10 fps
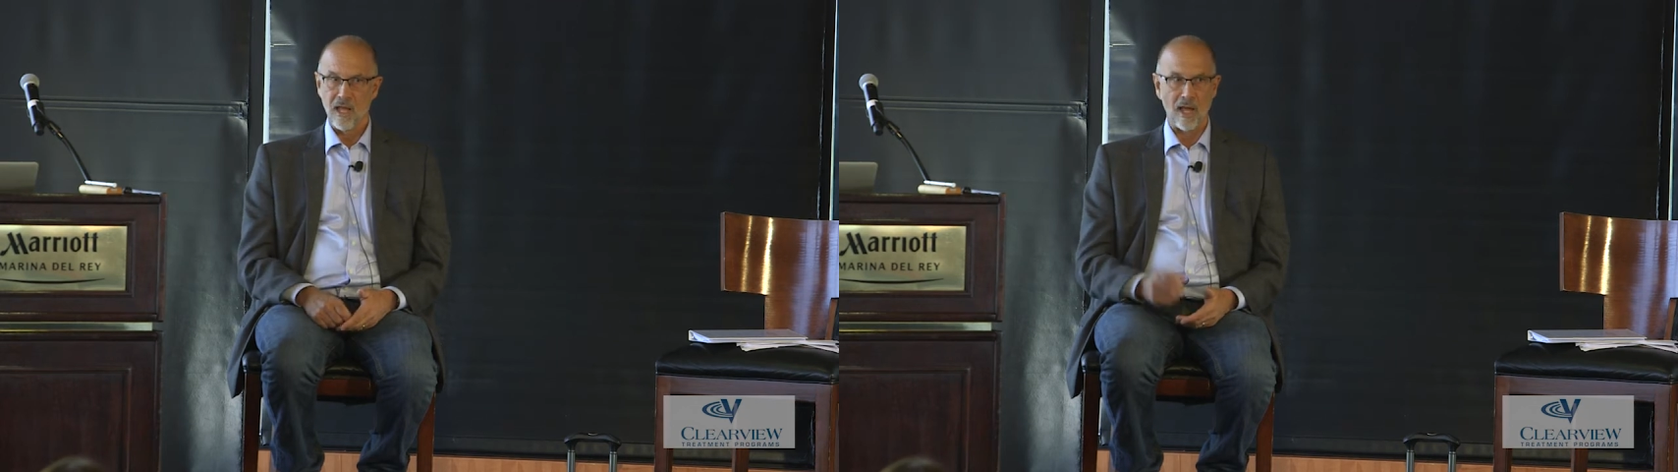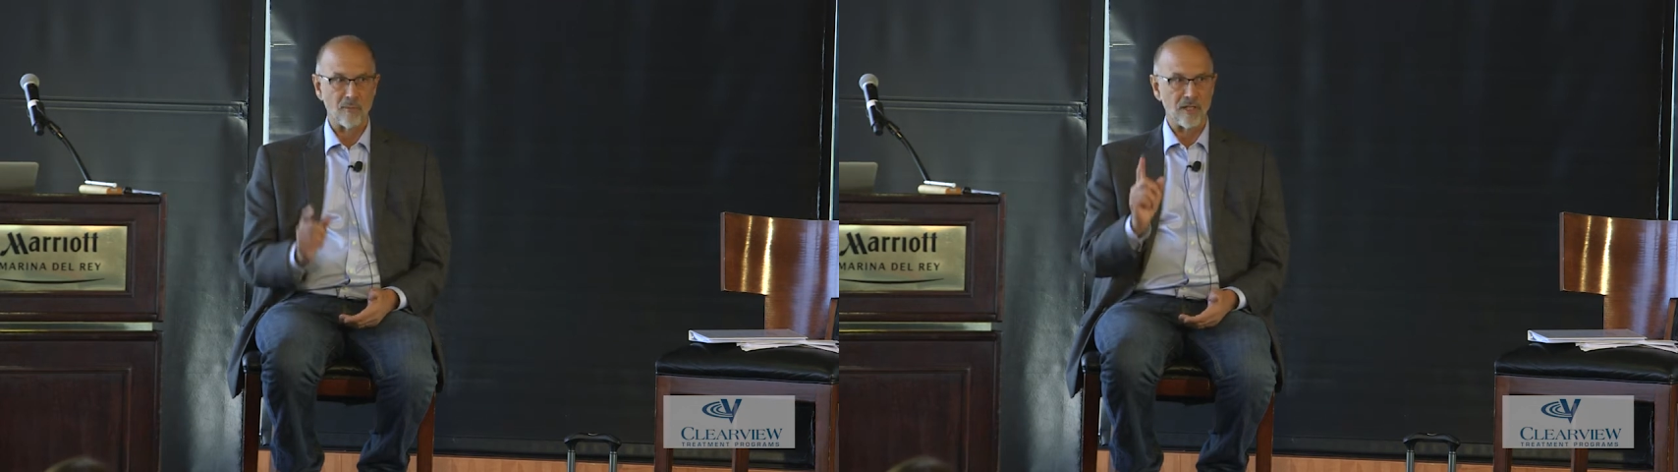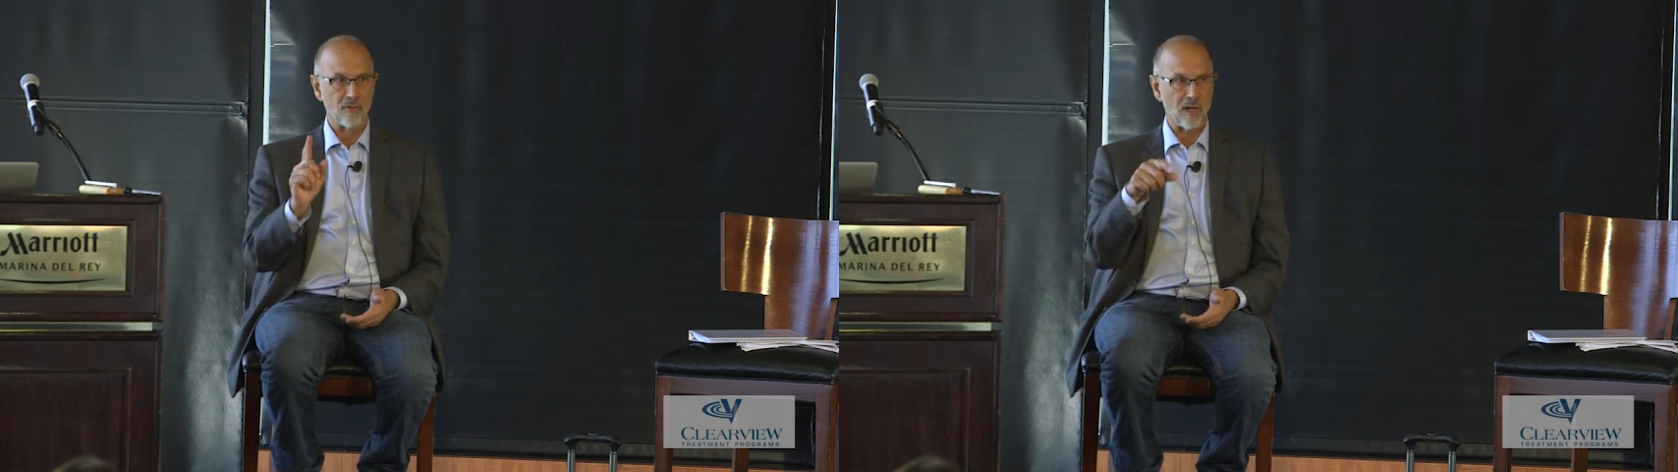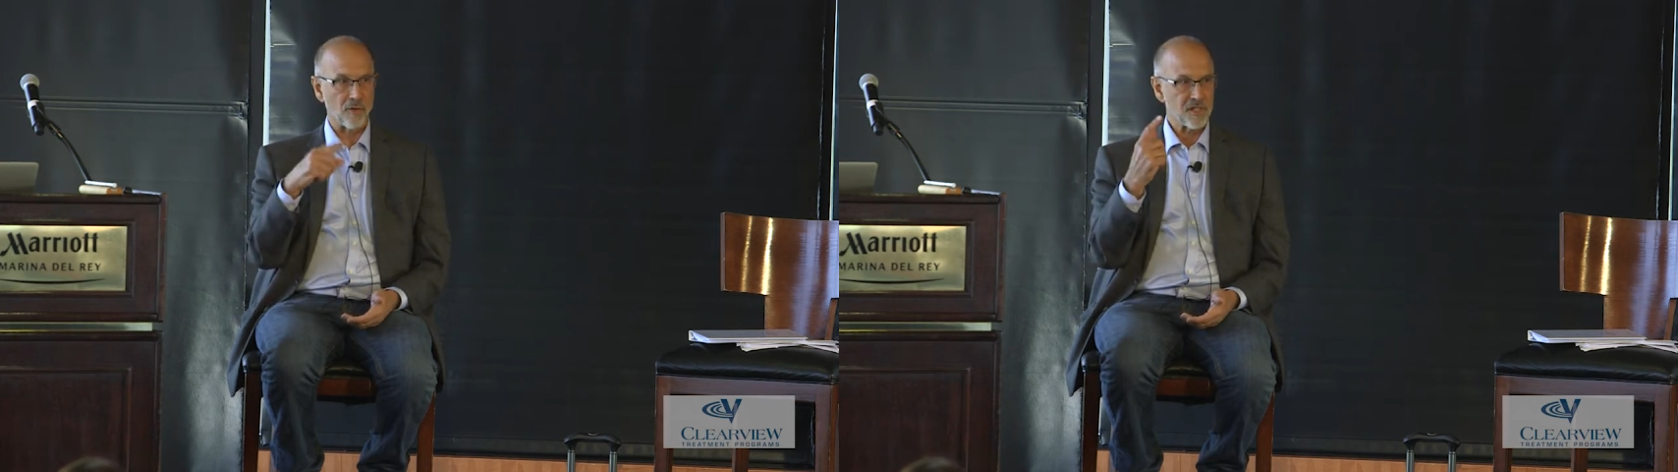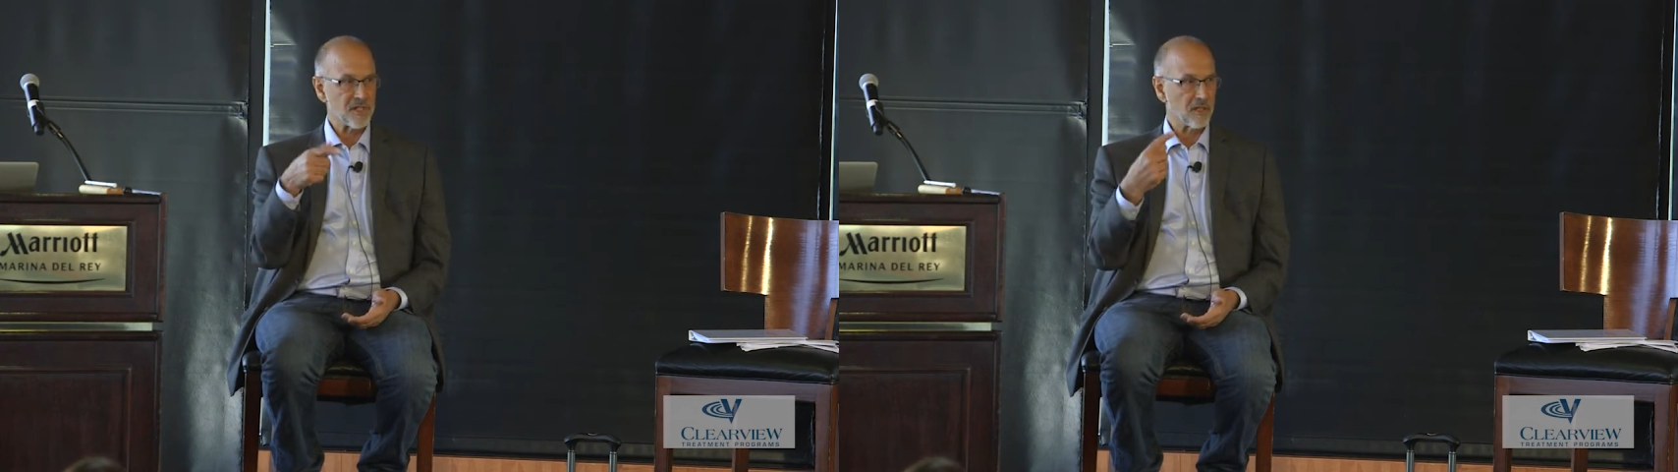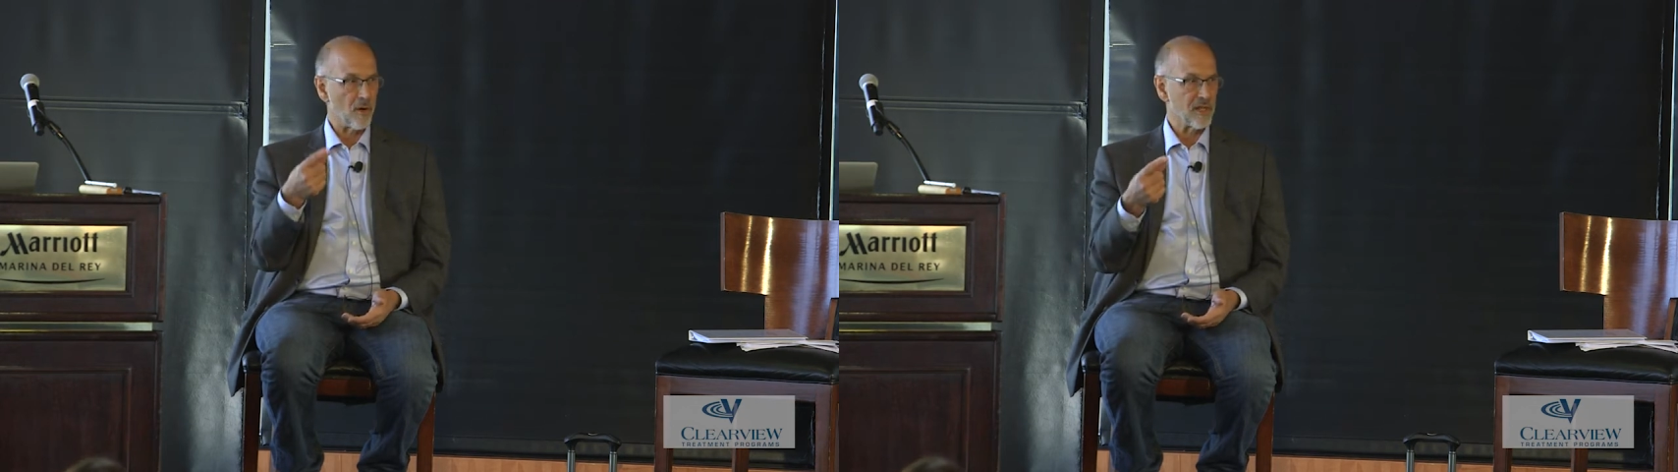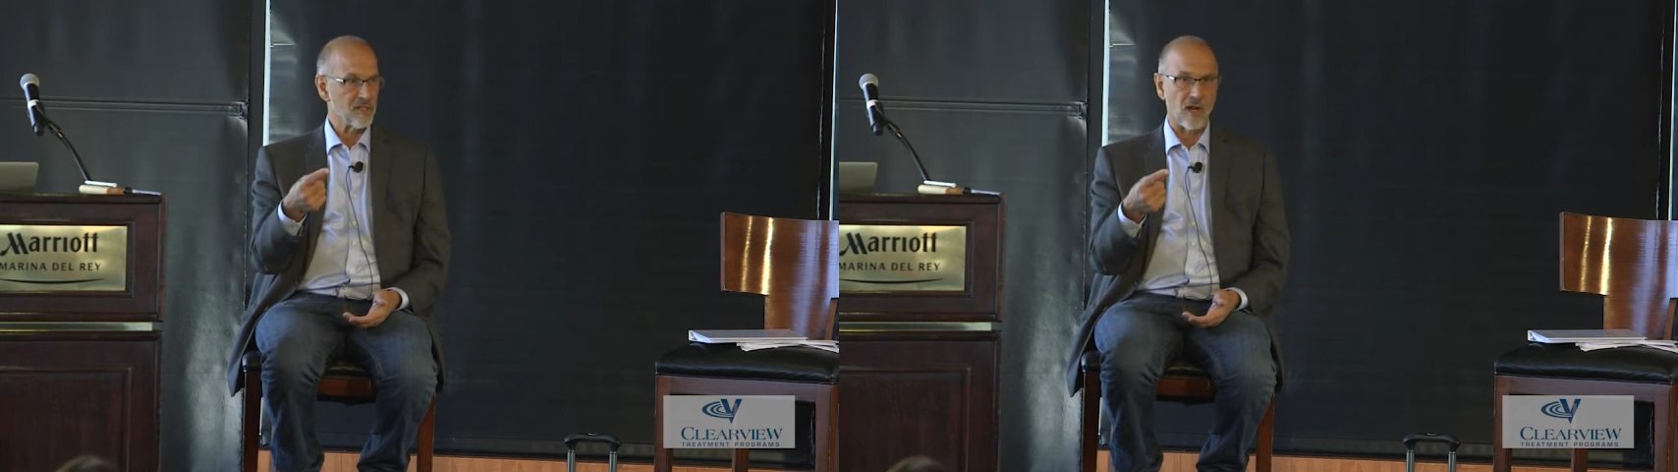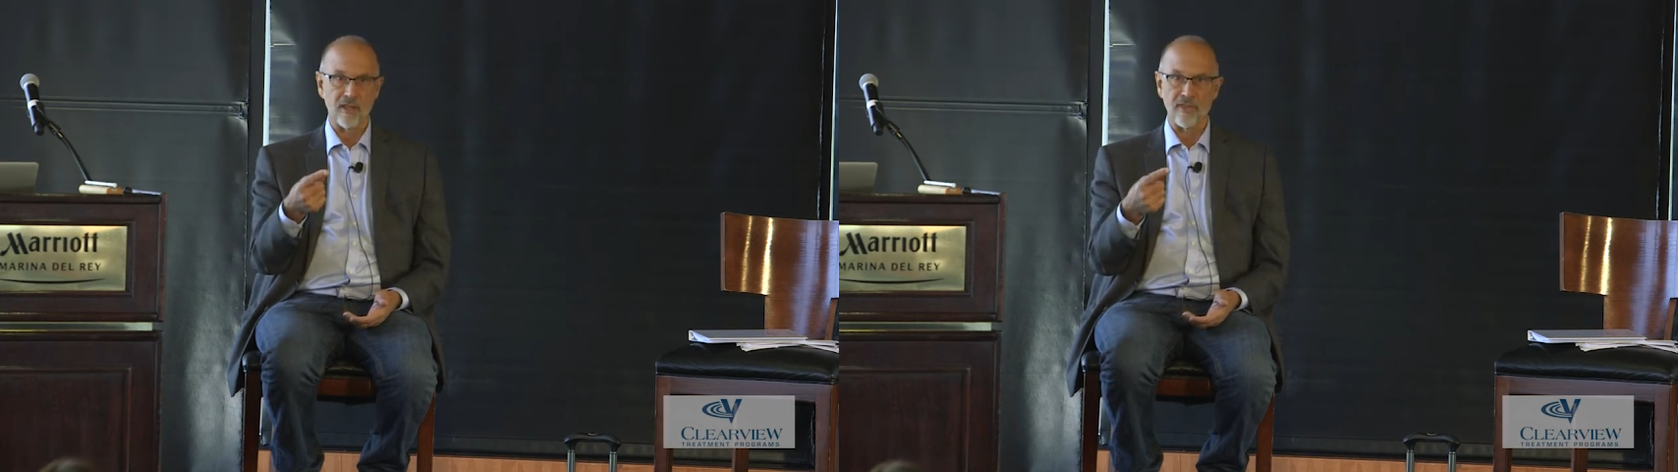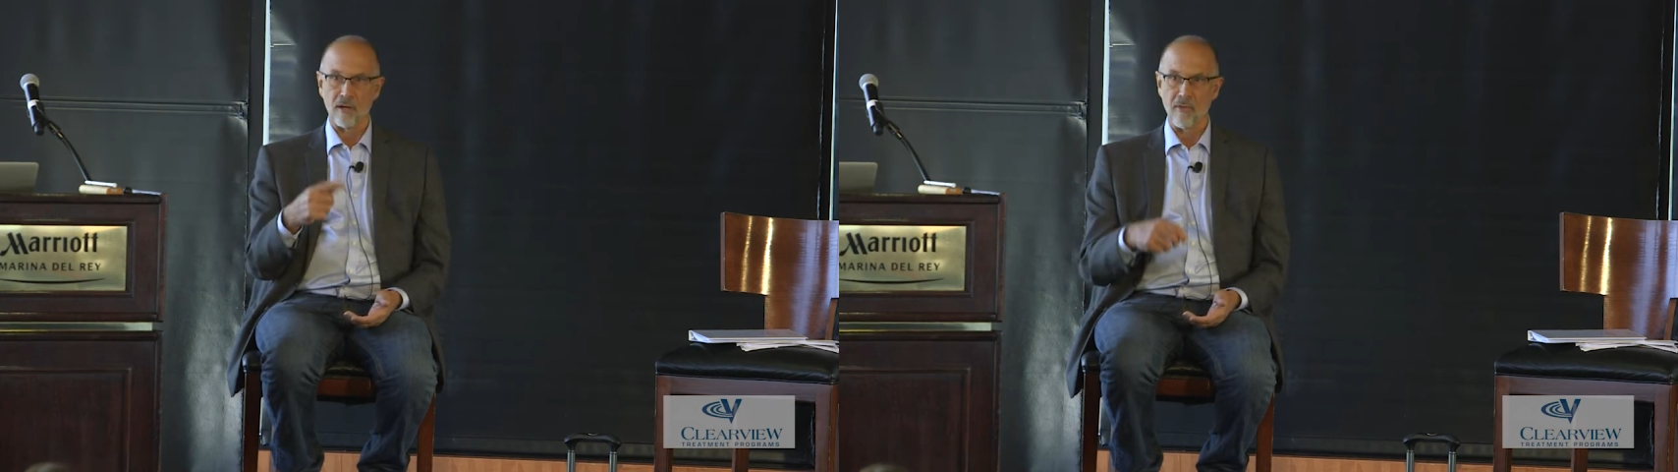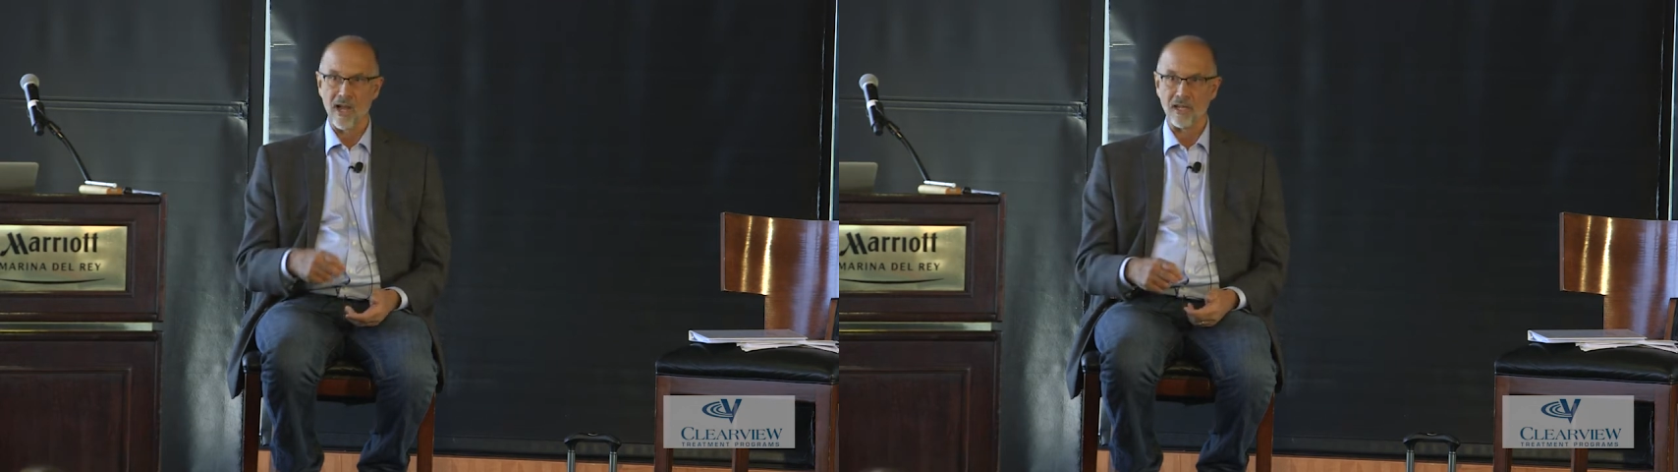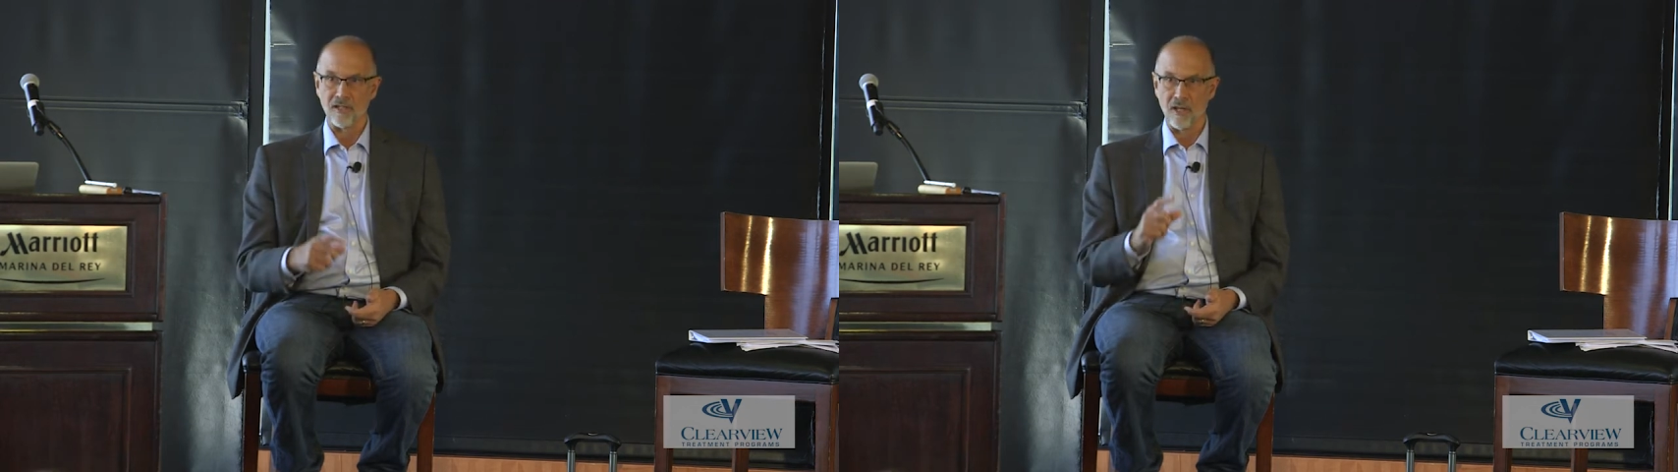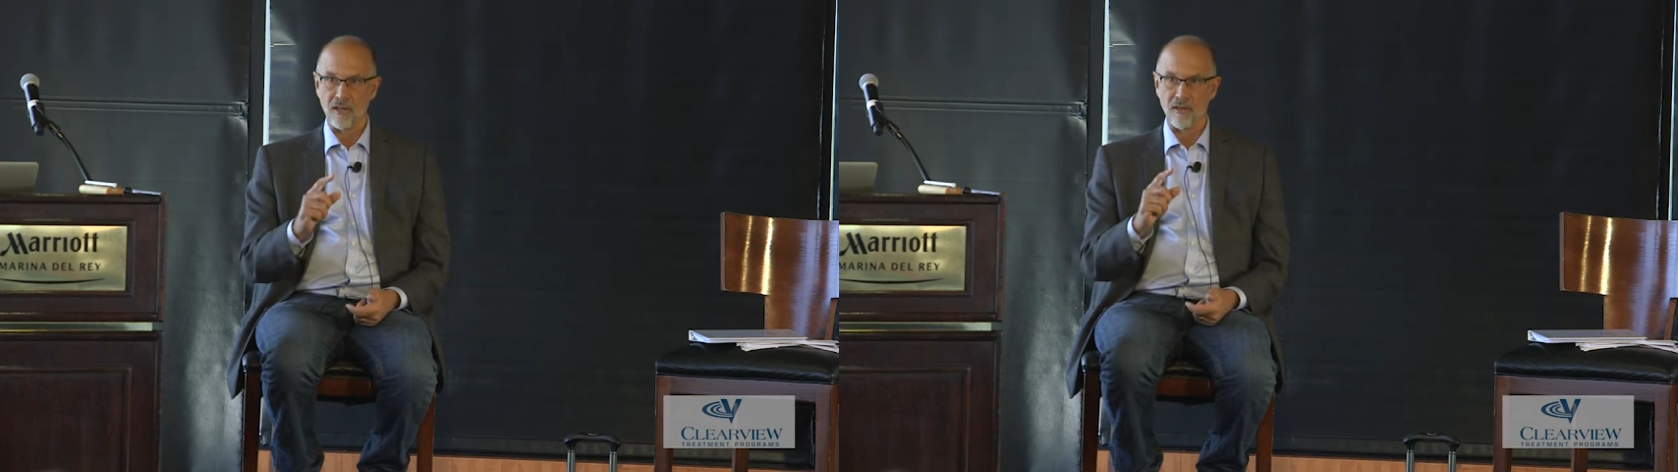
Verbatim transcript: And when you notice the goings on in their mind,